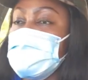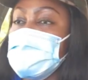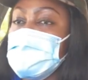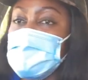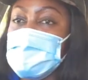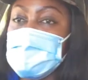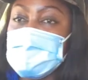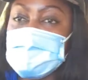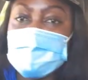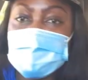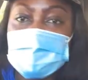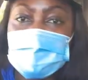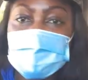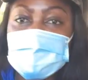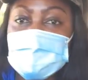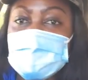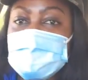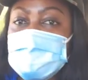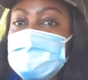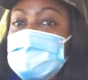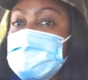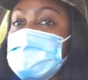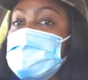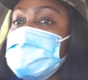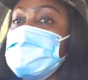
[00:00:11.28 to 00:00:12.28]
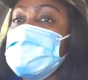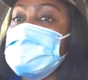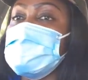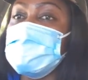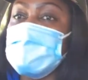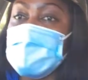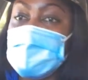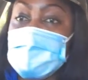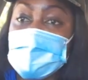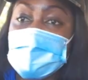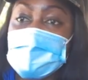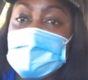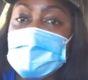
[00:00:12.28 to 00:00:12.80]
going as we
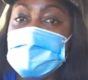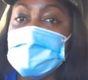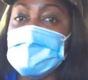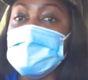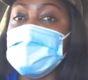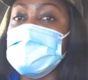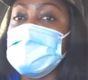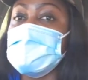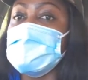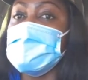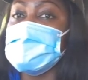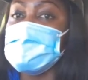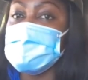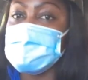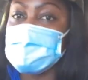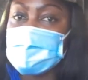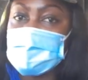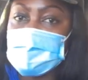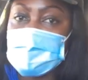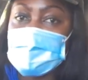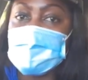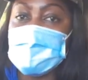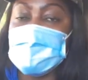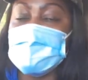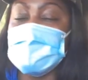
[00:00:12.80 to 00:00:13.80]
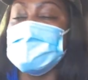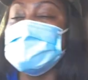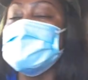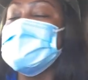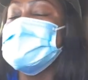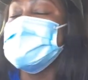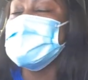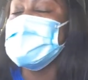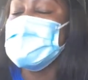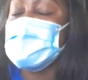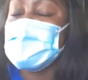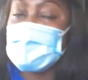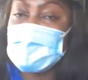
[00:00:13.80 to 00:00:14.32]
please is a
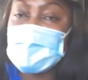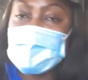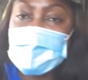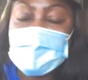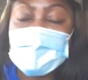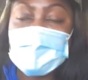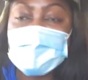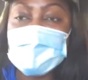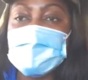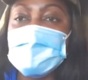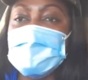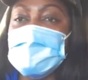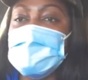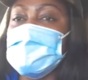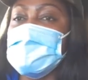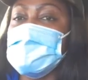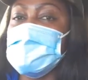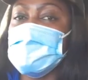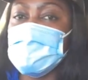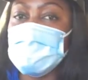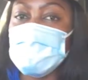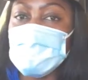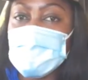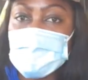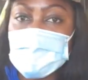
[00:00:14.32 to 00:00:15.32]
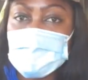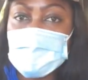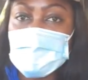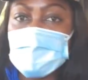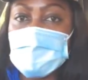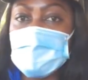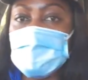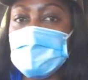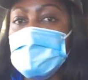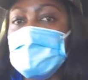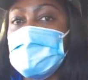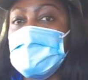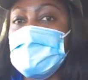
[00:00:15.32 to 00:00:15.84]
blessing.
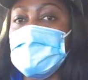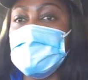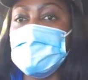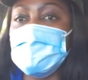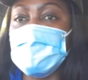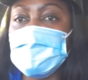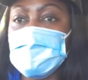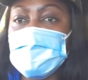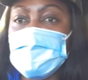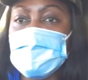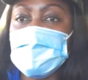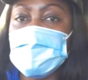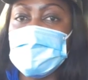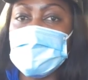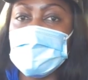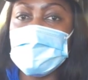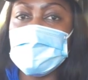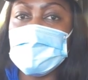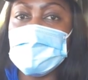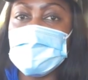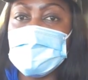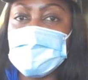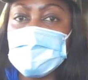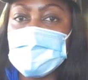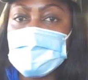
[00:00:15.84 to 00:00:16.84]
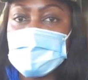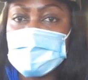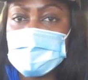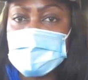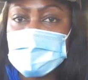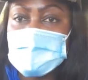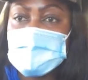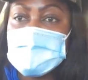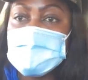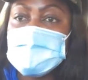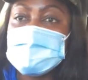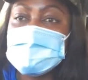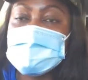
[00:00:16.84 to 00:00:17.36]
I guess we
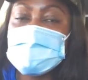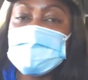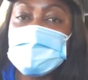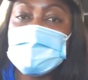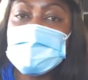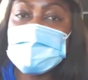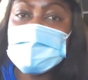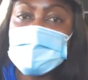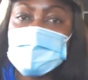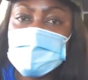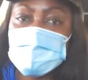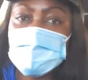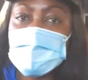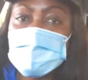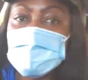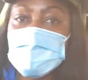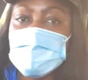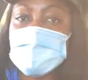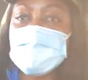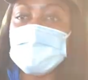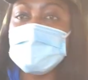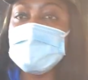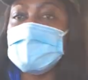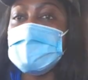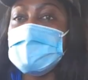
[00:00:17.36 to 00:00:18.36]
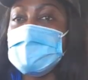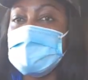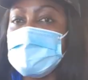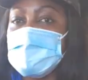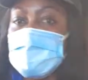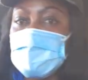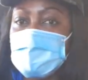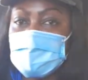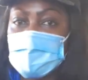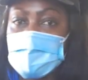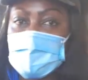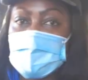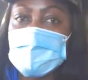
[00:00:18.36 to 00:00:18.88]
have learned,
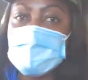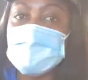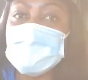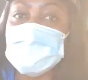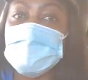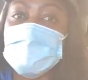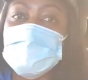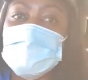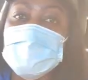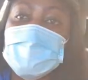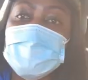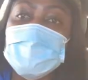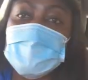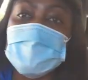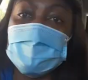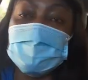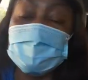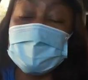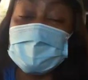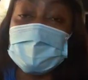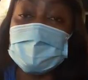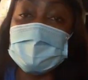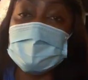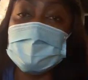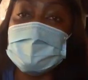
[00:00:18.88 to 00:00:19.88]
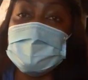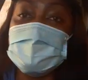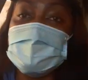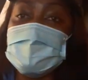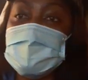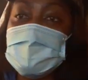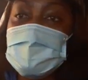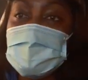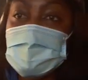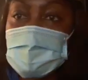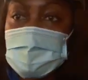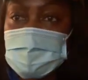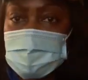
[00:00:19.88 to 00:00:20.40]
time spent with
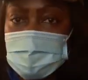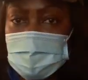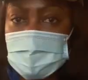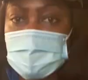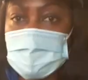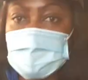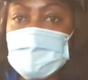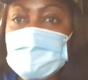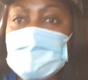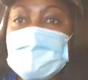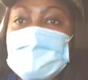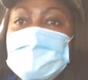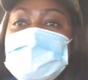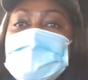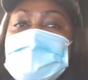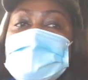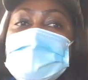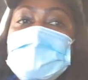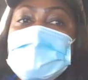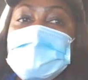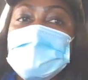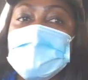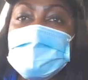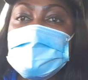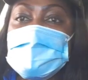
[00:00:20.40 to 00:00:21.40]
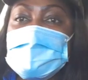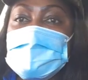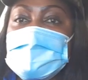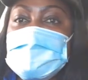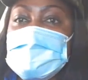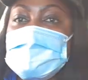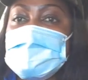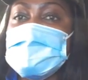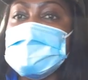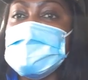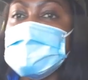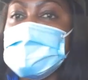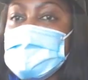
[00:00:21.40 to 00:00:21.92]
love is a
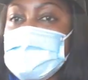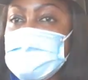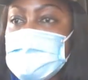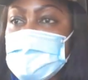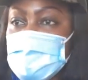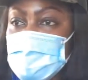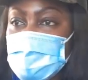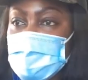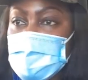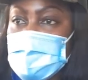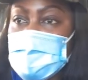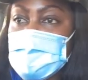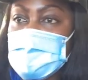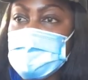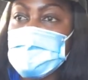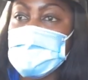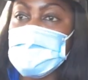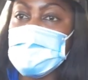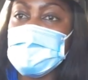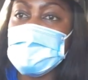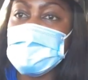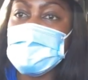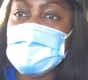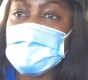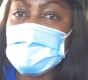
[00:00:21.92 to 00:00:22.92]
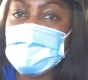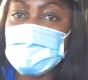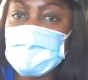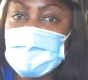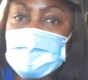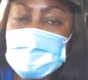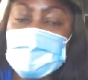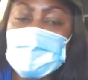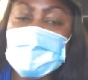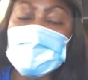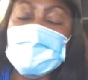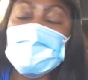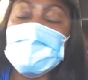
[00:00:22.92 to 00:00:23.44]
blessing.
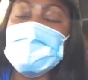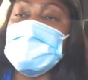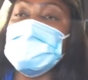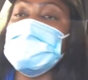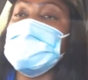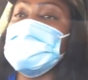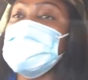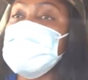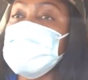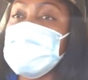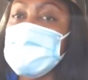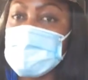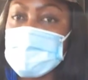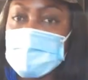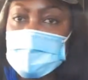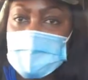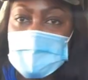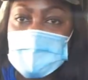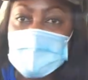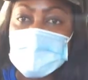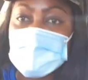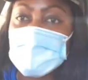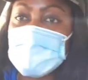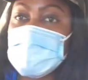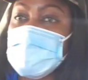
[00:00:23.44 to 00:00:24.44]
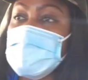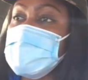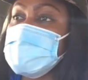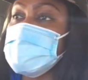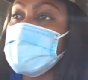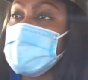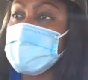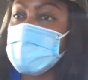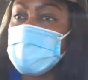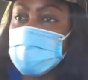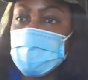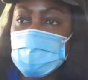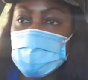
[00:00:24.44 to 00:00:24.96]
I guess we
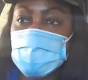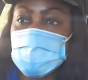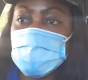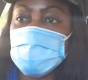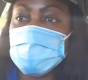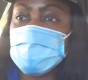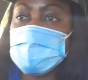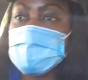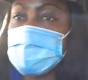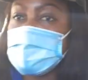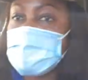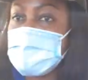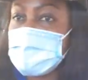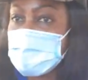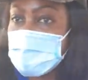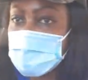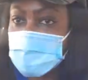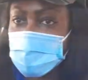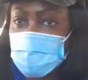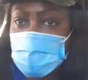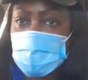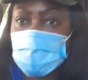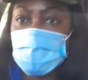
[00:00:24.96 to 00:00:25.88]
have learned,